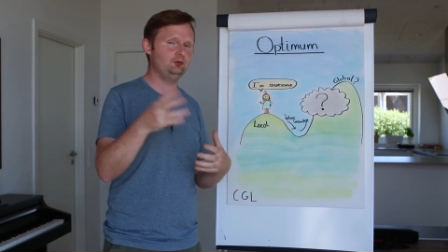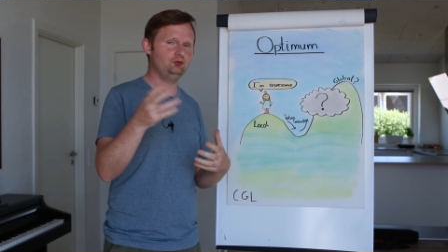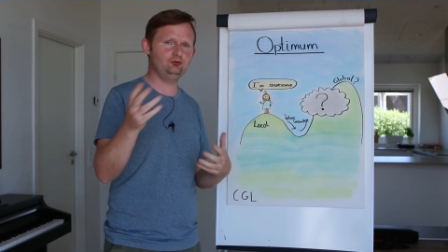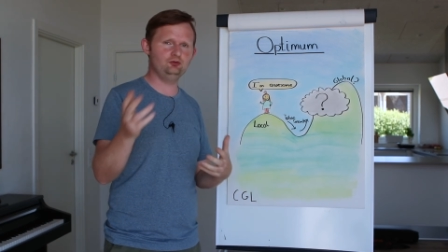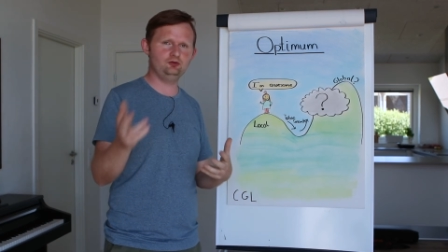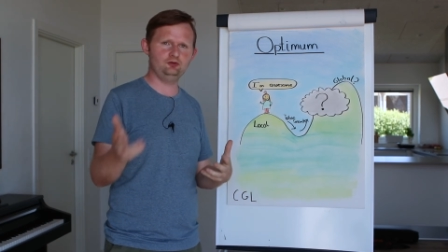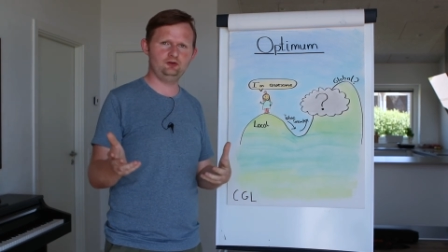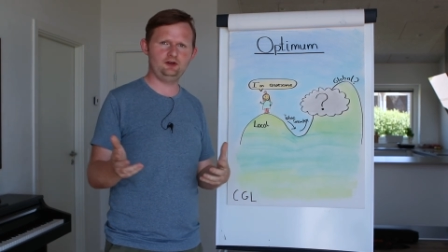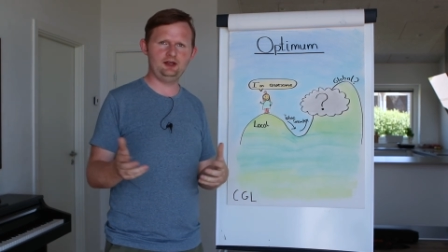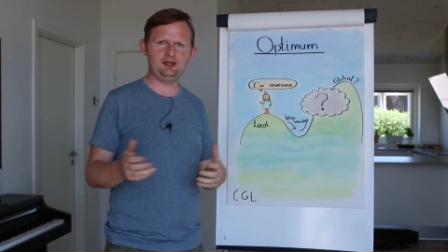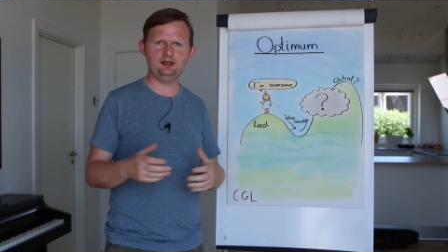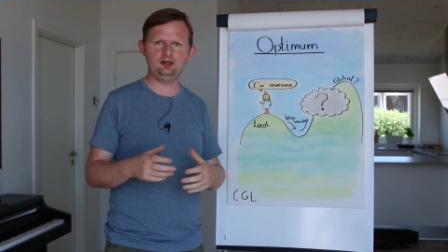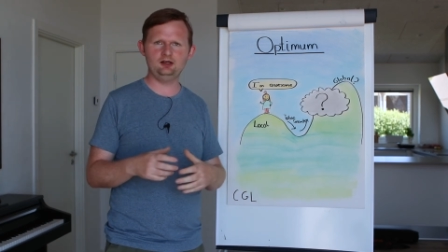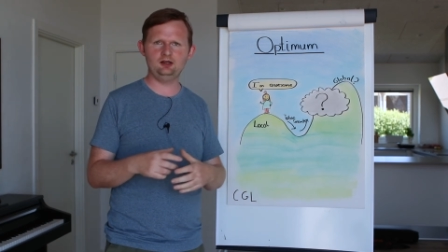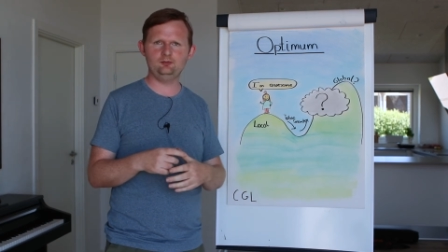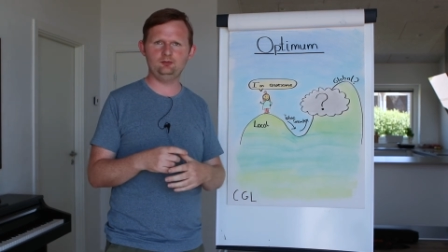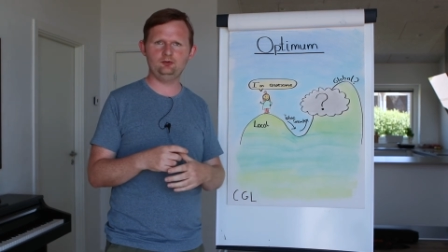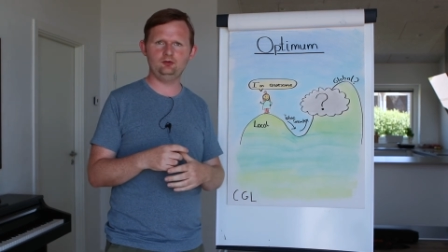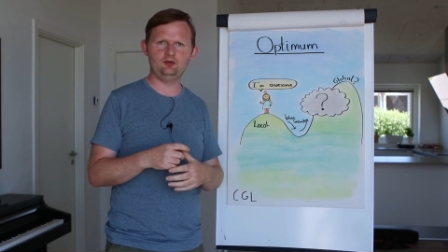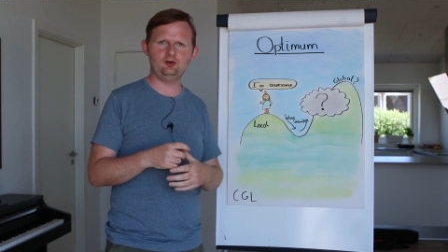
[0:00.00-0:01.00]
do
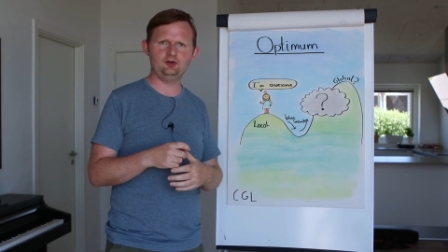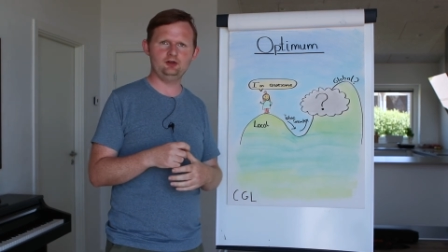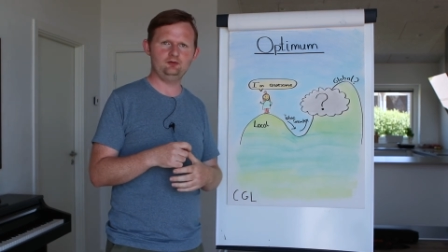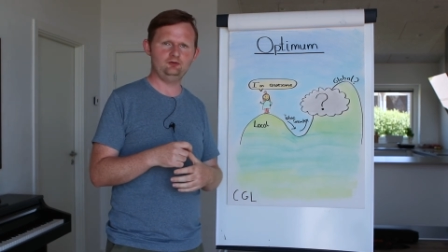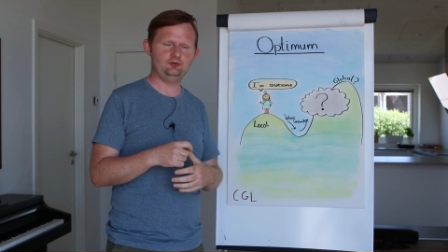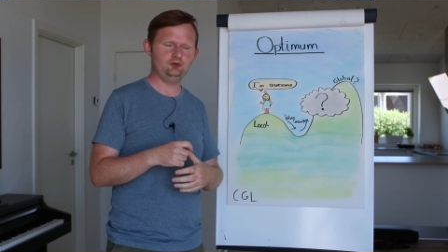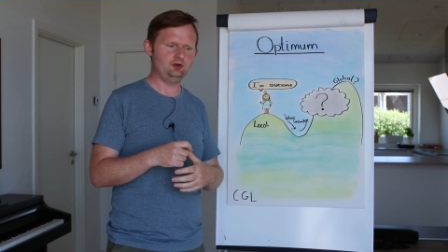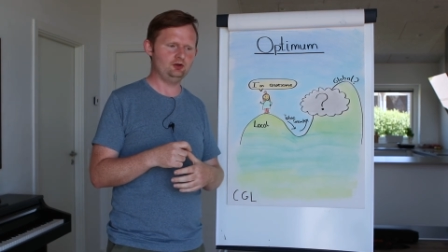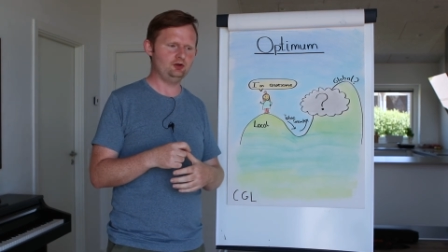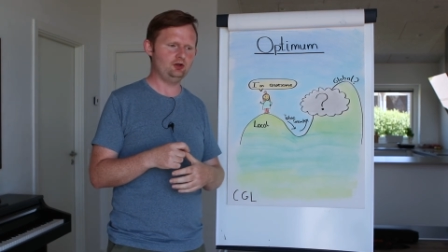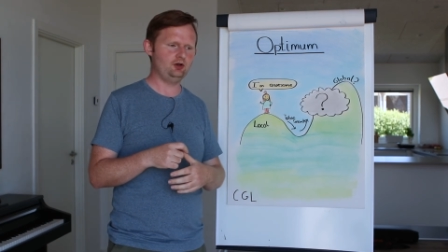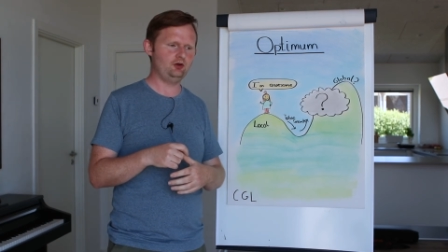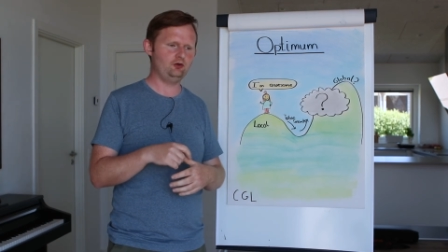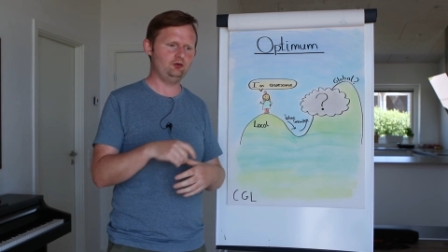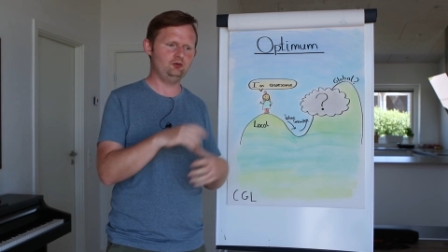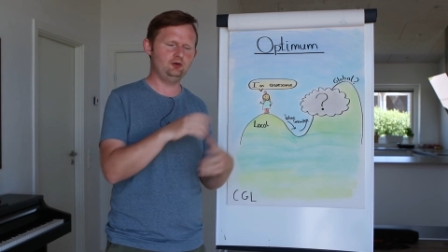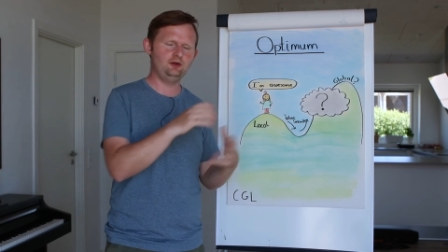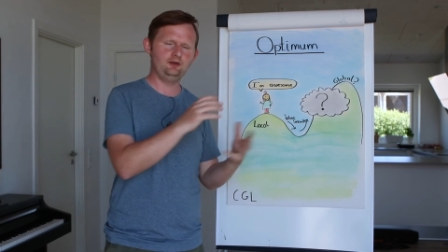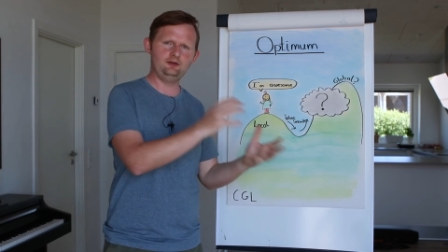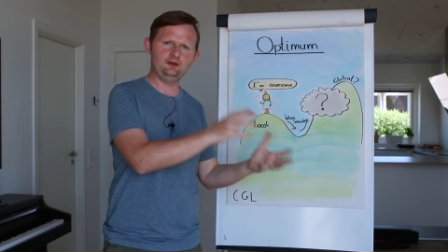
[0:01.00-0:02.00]
stand-ups, or if you're not
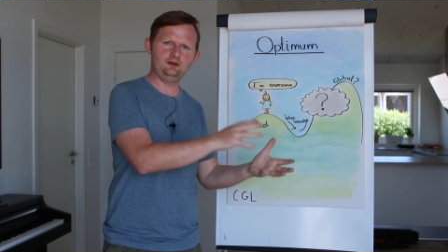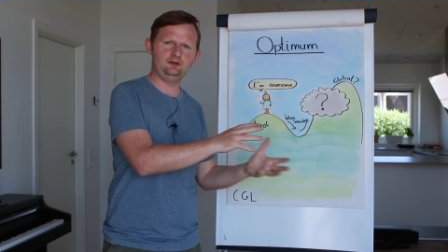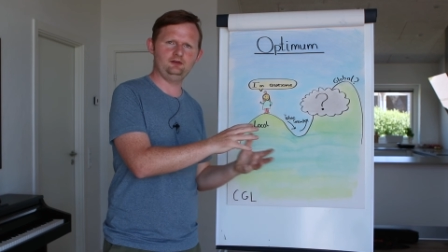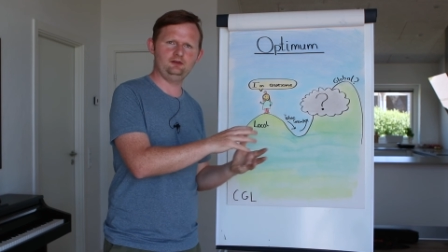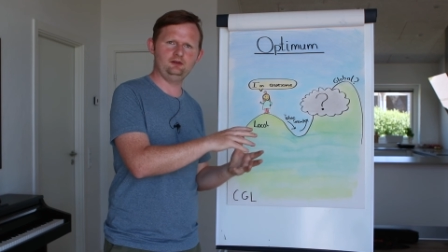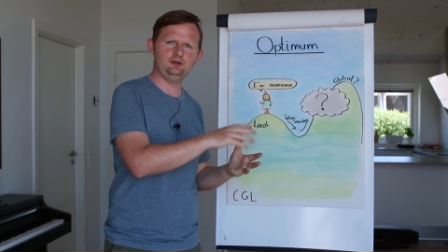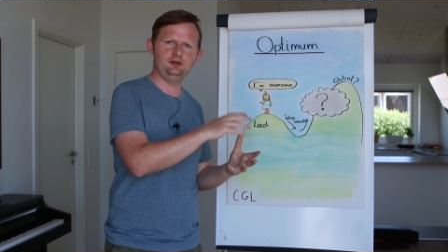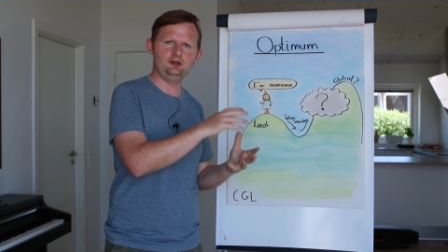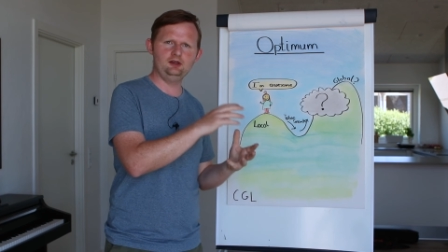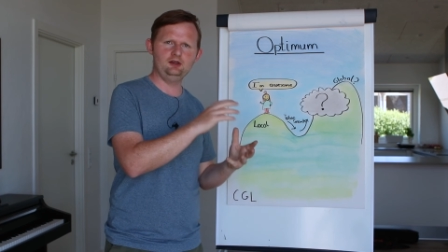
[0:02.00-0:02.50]
doing this,